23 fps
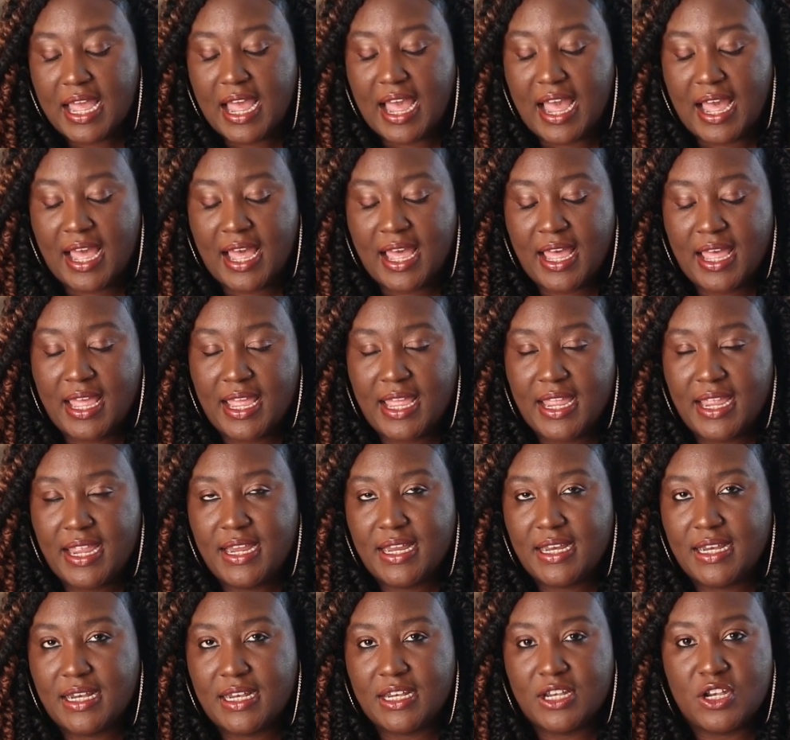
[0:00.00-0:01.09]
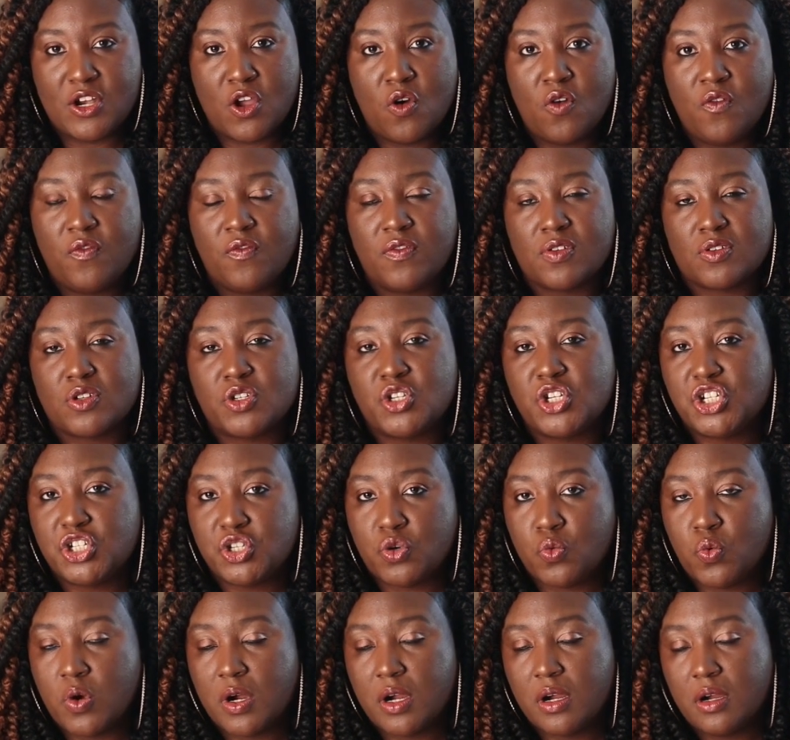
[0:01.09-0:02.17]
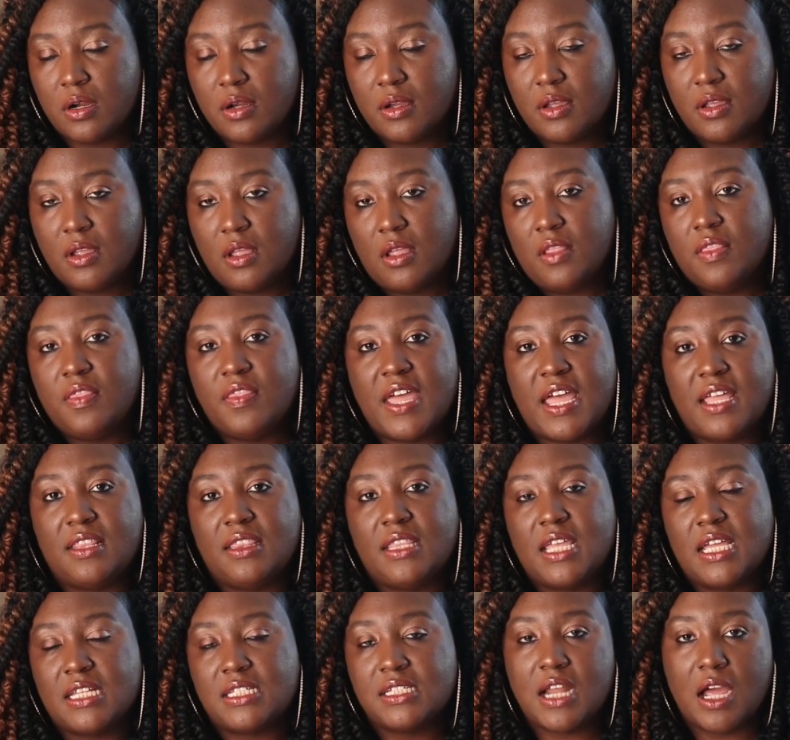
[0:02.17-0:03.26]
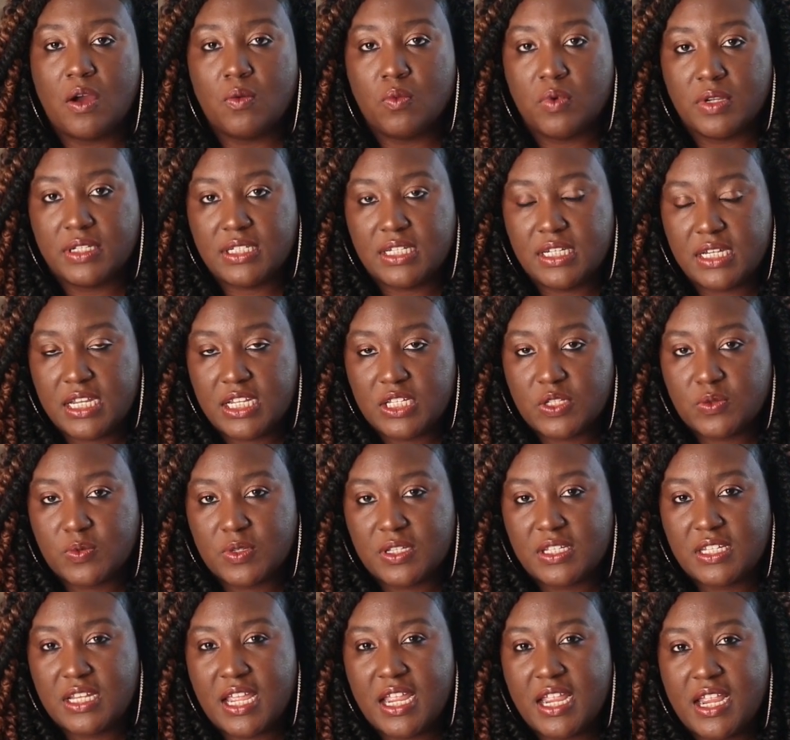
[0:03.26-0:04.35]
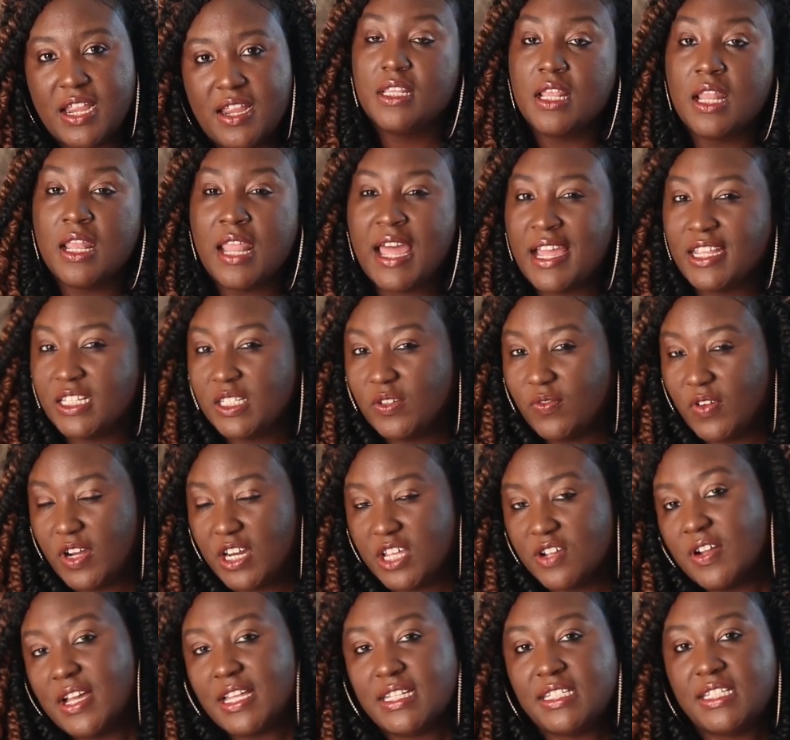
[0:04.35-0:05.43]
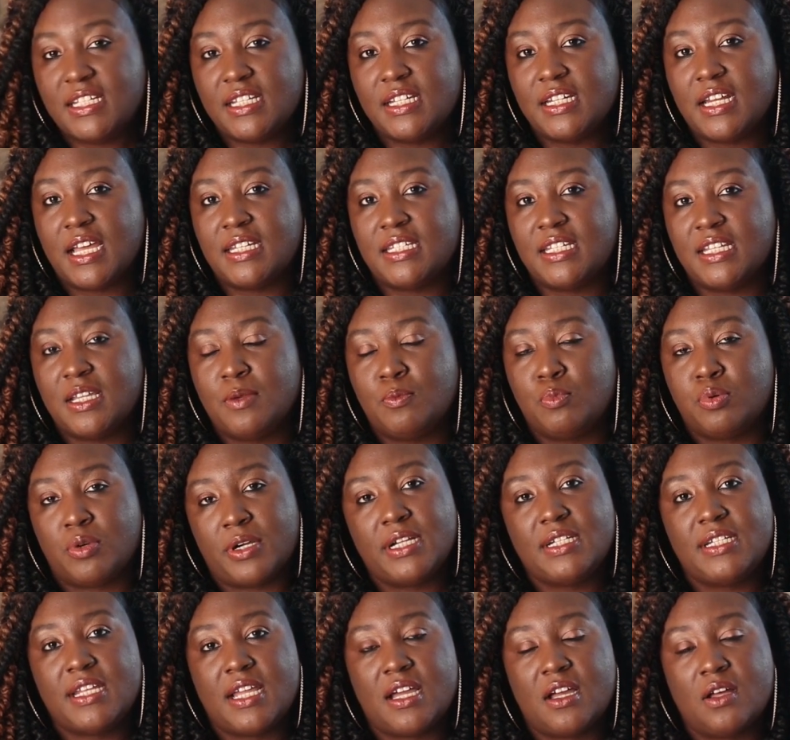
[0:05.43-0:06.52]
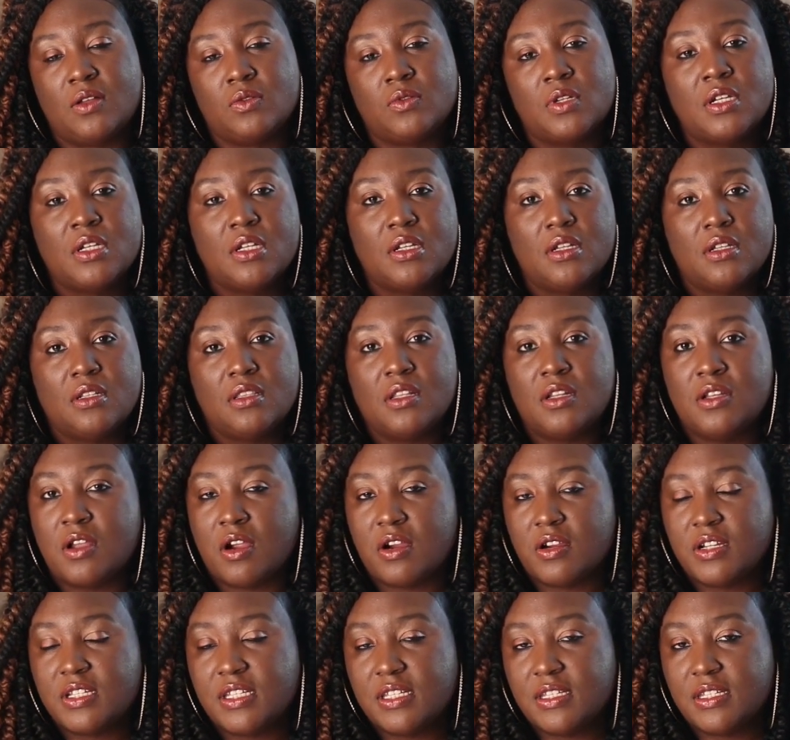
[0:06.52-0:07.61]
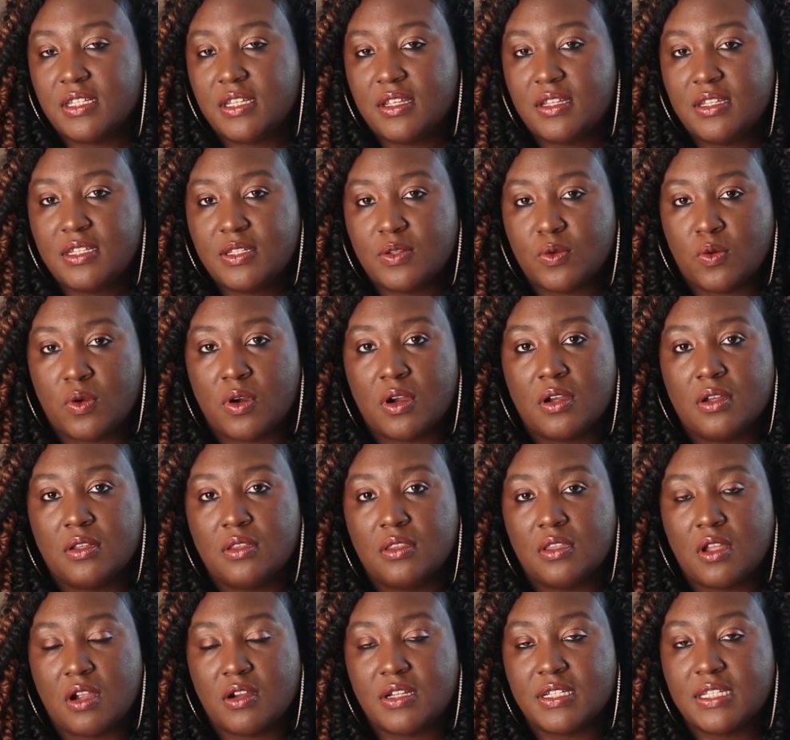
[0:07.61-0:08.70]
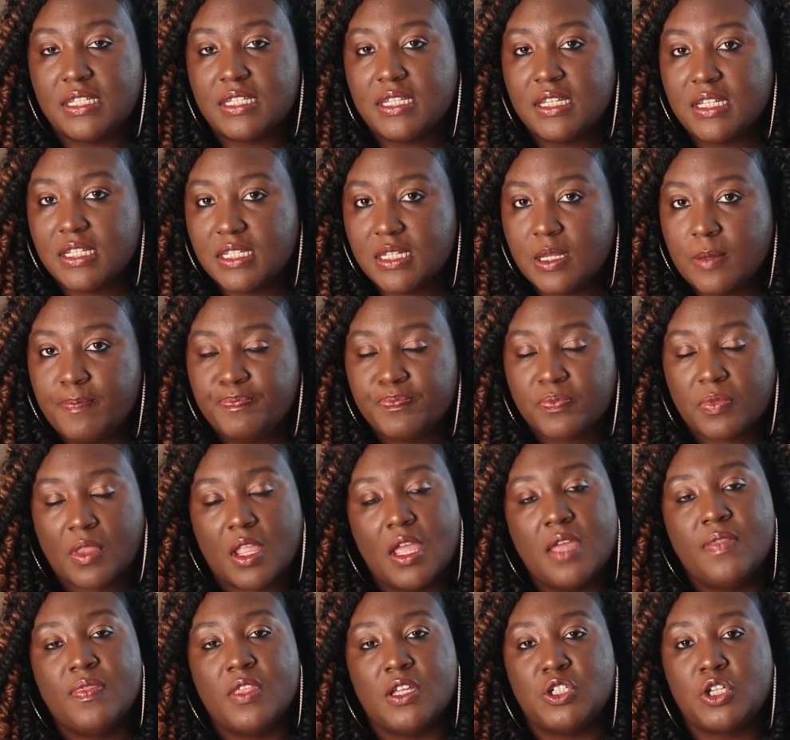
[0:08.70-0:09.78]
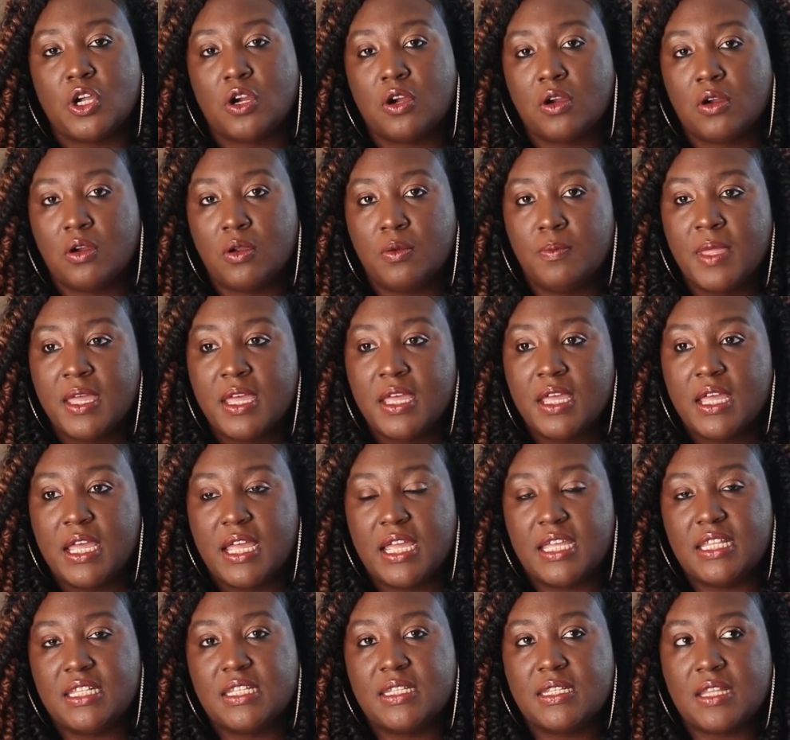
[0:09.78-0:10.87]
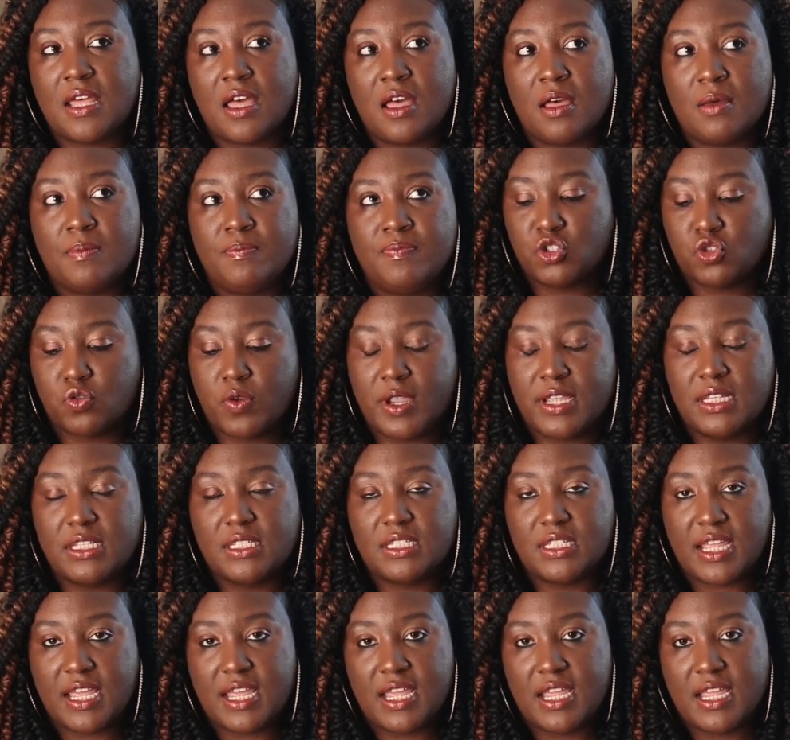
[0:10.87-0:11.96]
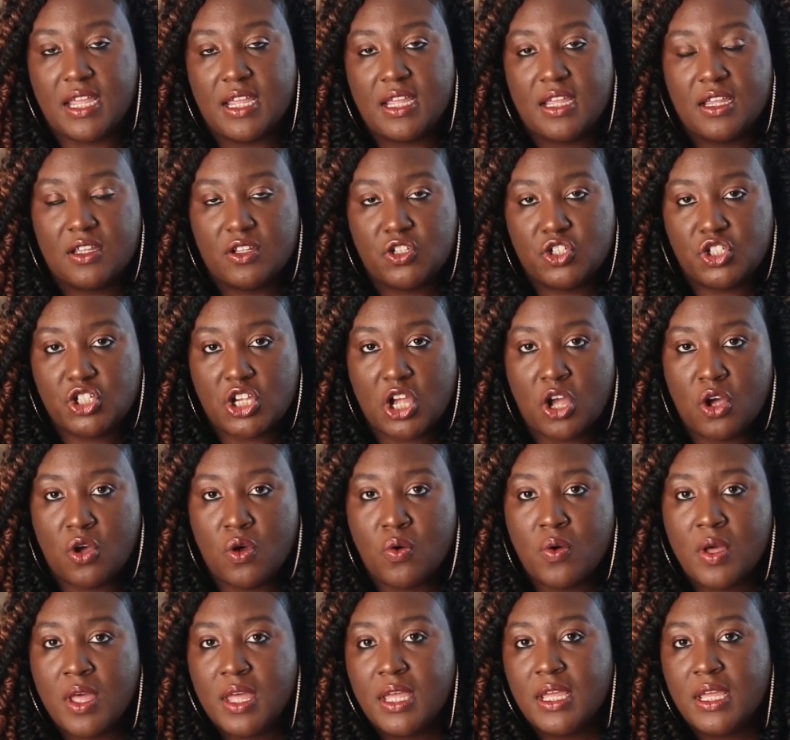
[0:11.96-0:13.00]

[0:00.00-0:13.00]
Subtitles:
I know for sure that that's not what Denise was saying. The last video I did break down the narcissist or narcissism in the term and some traits they show.